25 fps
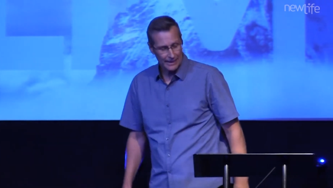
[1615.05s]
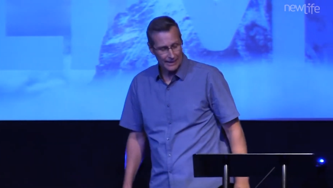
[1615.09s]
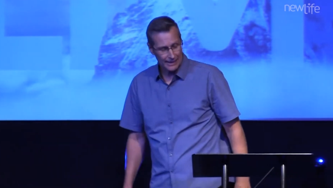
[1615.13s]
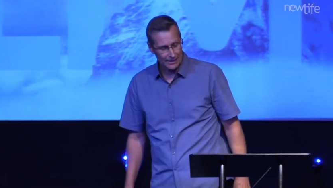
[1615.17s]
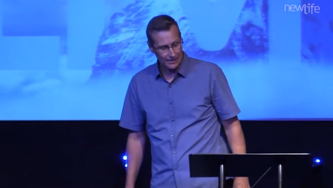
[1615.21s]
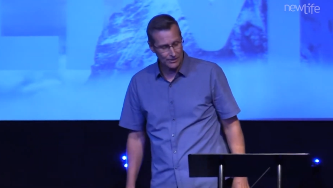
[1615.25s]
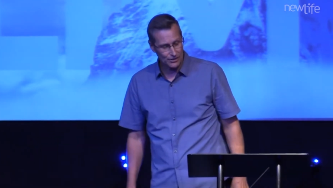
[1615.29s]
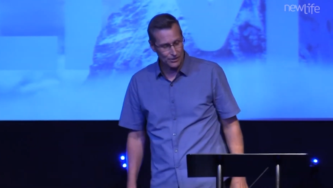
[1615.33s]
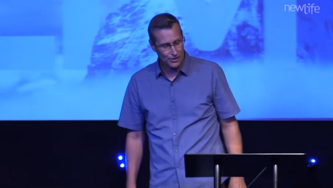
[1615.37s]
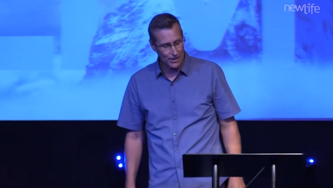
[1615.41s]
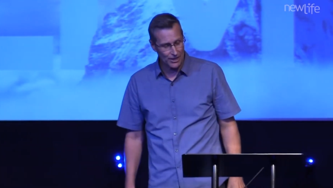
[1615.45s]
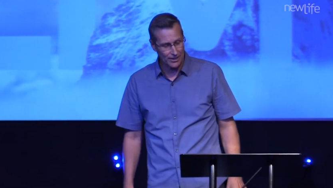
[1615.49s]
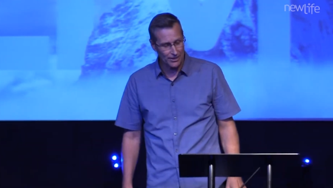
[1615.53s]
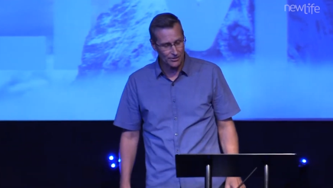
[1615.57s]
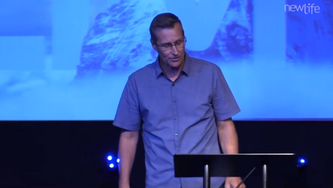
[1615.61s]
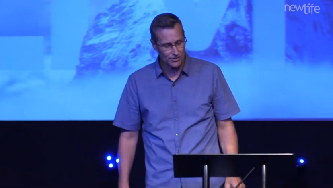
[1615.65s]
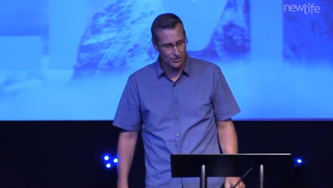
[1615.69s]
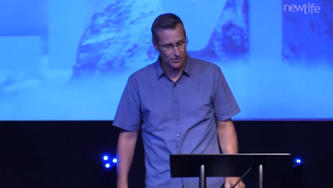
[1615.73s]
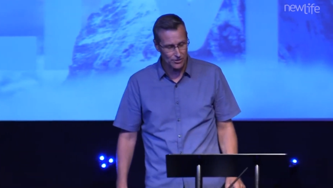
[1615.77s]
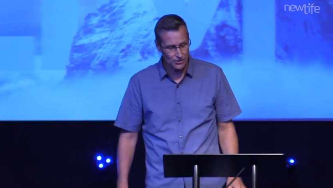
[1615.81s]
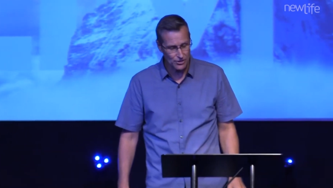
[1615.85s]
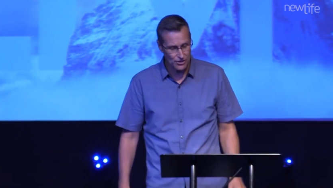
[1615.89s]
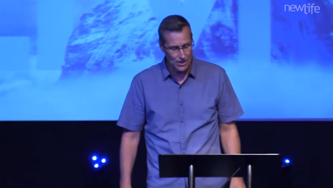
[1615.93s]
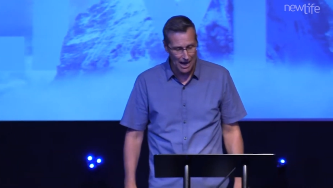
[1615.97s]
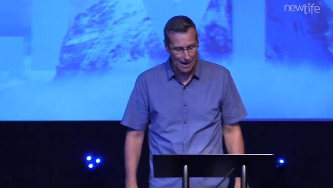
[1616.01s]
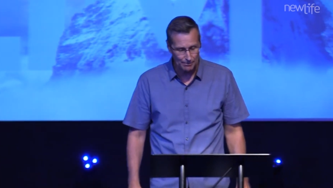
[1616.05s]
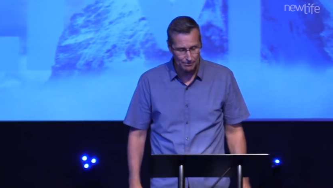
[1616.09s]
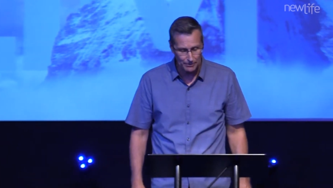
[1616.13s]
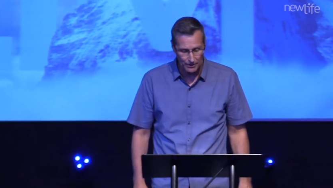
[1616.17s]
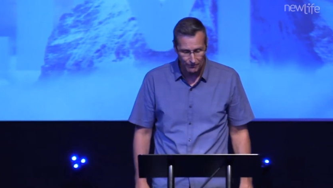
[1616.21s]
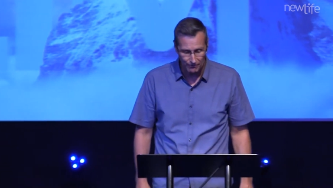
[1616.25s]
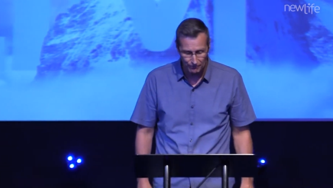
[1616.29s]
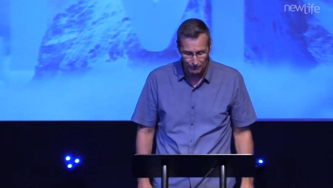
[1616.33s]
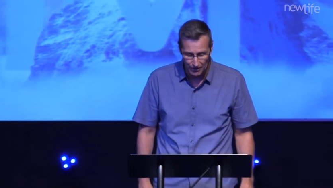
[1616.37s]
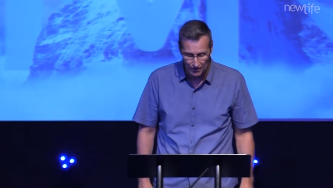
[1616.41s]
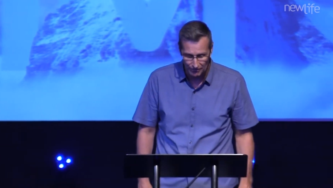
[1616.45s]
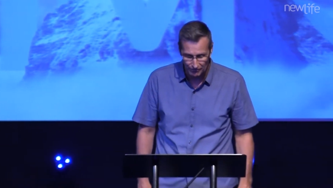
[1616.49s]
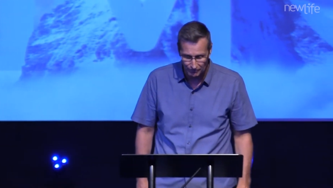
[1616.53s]
in Genesis
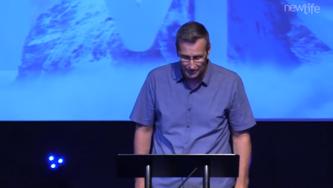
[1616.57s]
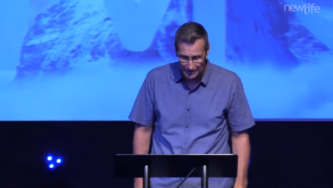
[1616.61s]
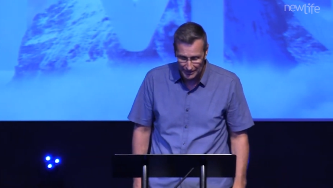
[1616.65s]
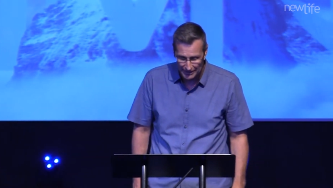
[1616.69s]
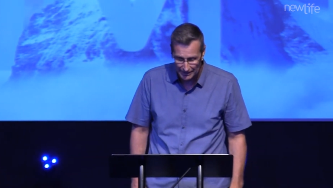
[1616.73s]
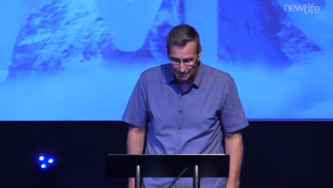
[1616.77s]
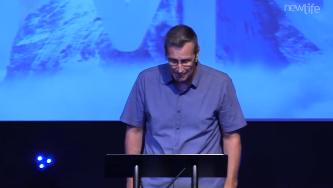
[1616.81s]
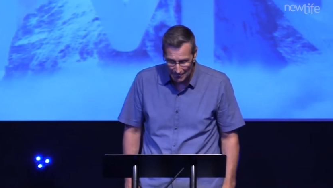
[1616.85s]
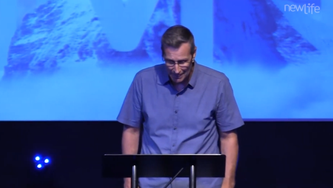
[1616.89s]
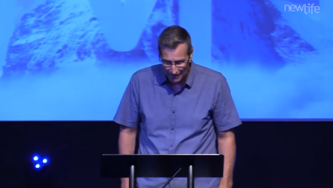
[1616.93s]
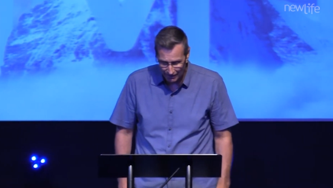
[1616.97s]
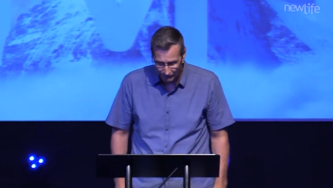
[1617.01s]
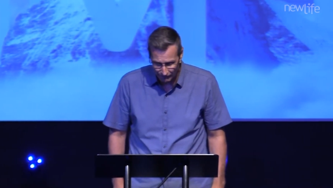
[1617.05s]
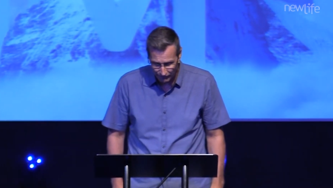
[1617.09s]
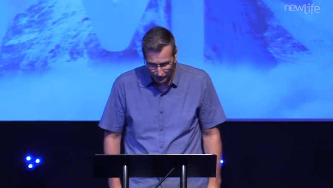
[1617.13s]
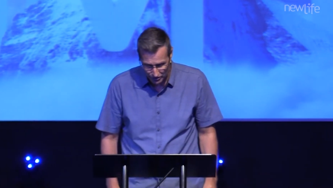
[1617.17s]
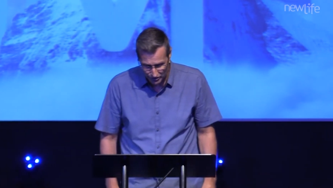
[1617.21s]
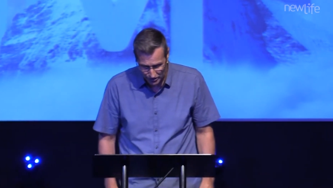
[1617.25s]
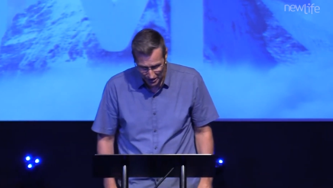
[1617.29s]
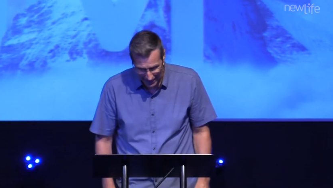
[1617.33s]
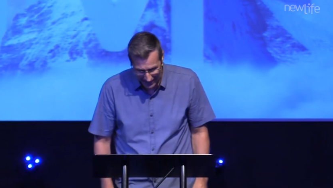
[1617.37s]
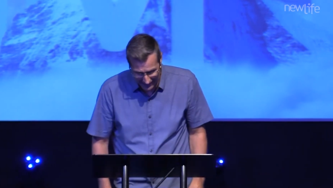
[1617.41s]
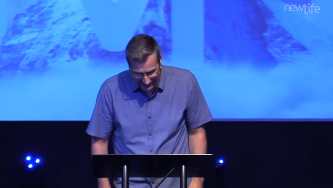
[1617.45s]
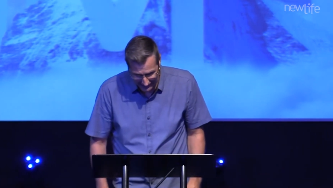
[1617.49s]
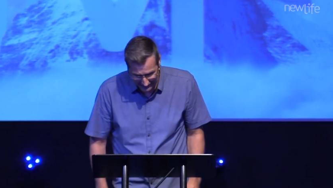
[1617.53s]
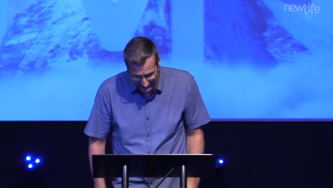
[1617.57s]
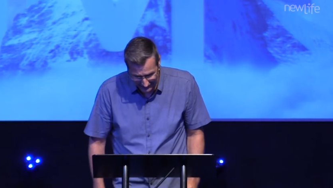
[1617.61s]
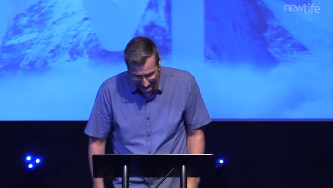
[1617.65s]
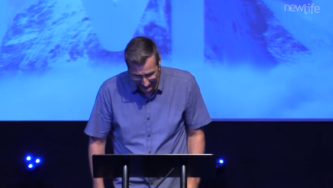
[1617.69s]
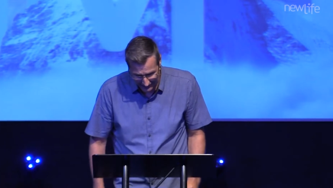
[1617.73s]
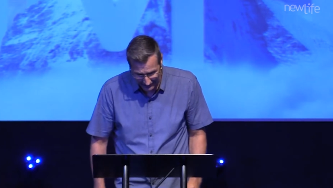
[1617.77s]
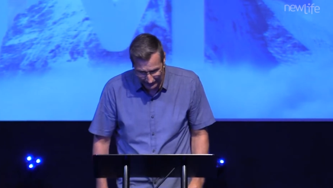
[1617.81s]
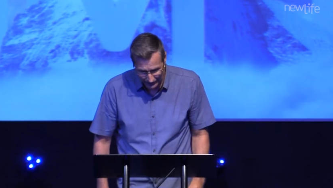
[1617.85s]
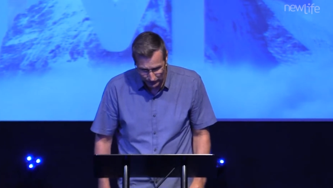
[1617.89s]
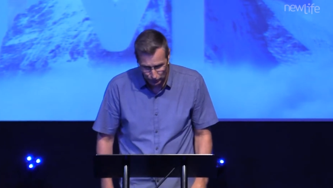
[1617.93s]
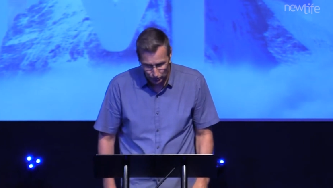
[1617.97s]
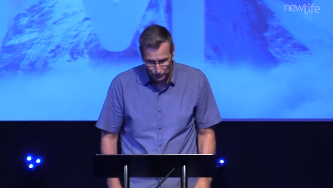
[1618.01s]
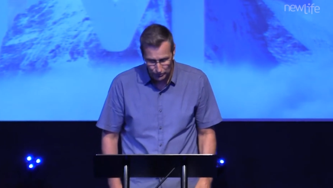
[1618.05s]
chapter 50, verse
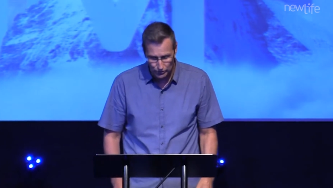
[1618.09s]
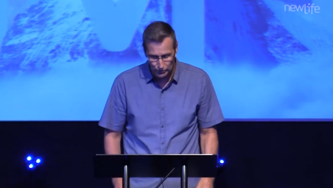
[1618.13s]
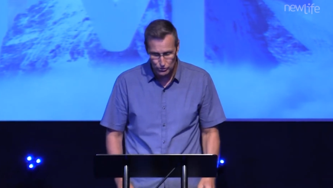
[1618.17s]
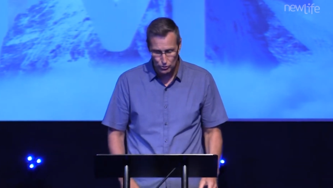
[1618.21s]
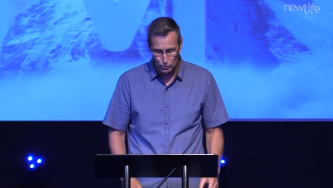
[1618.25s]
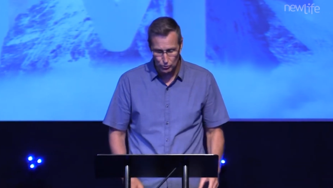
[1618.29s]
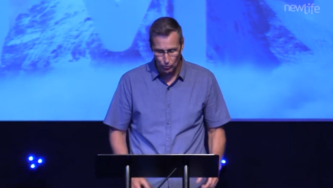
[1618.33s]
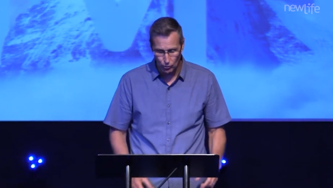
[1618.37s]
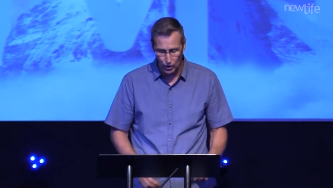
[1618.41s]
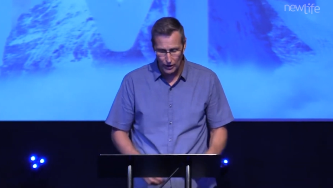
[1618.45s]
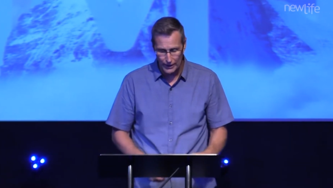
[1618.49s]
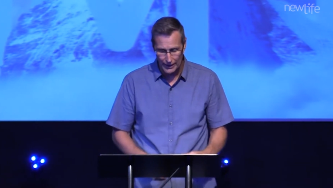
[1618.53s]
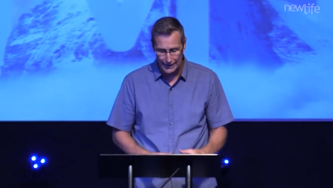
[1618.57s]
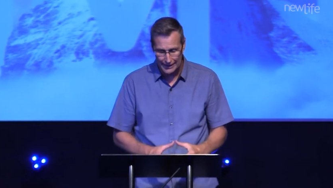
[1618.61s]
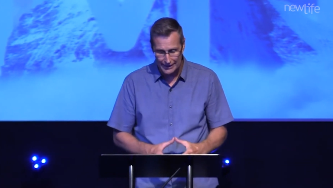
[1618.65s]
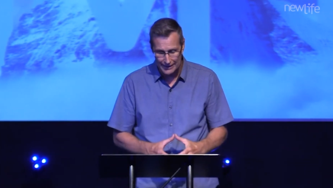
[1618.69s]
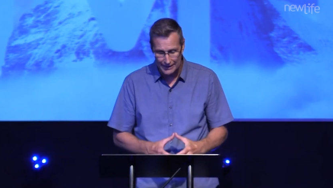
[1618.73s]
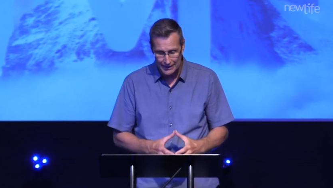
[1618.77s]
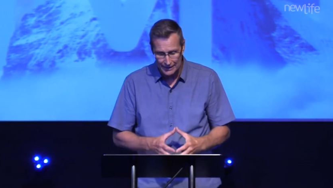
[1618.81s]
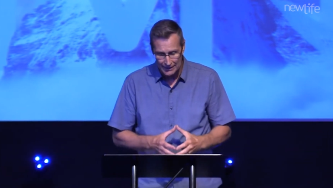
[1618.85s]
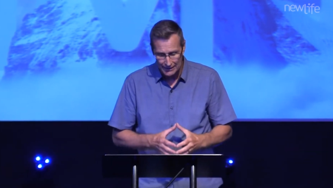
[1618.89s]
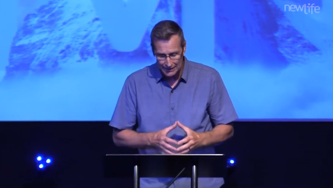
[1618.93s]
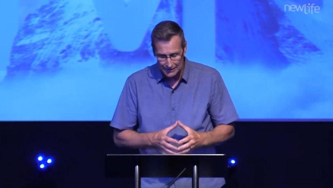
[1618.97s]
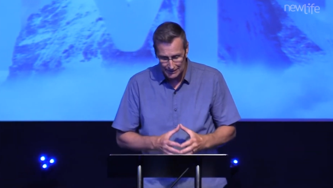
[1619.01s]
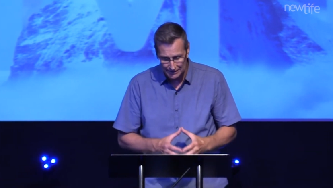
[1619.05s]
18 through 20.